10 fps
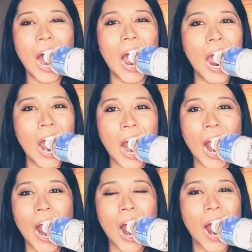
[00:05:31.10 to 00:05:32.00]

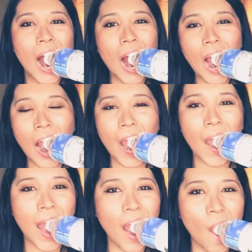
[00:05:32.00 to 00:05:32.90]
"Hey, I'm gonna
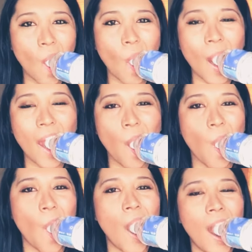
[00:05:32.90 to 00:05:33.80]
sing a great
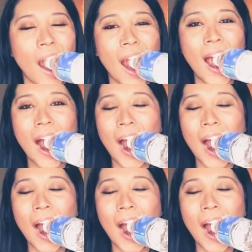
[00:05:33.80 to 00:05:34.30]
song.